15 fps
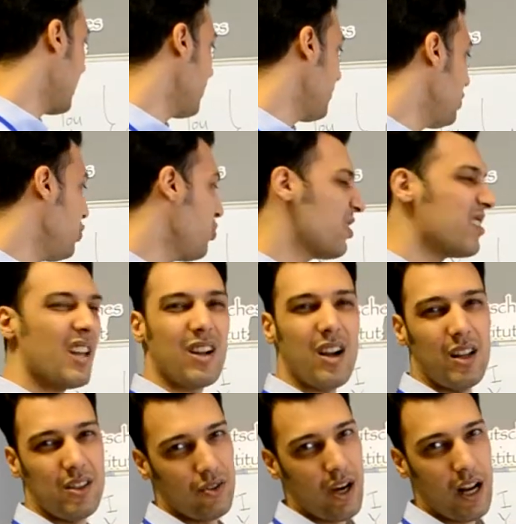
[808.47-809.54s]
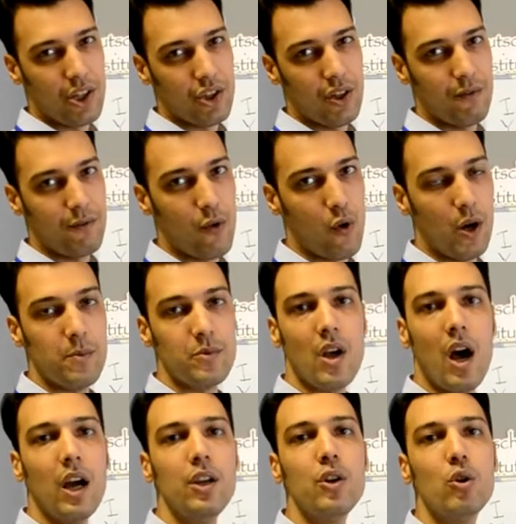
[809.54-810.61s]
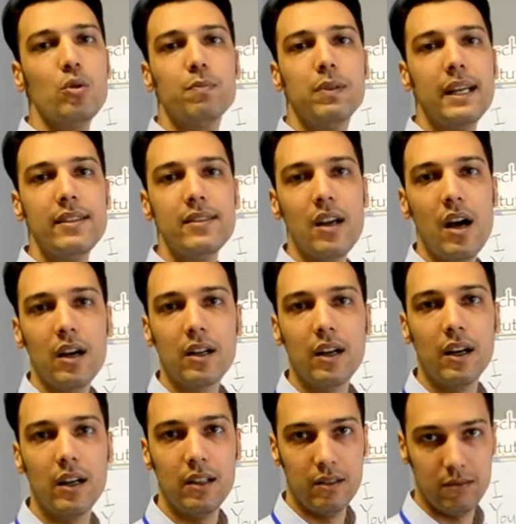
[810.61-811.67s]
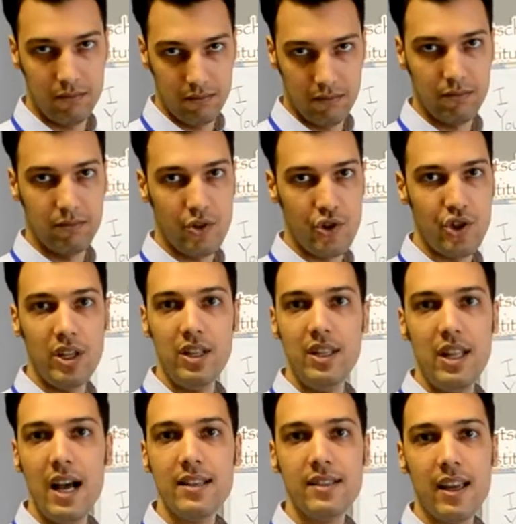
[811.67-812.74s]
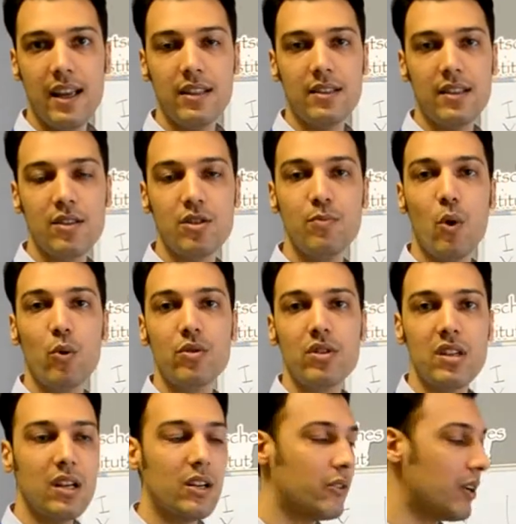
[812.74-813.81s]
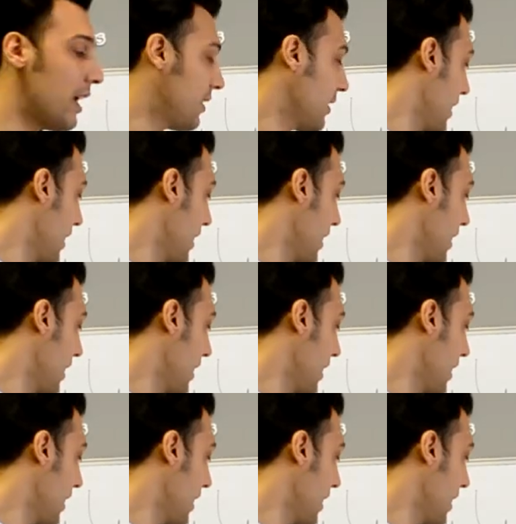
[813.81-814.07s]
use the contraction forms. I don't play soccer. She doesn't smoke cigarette.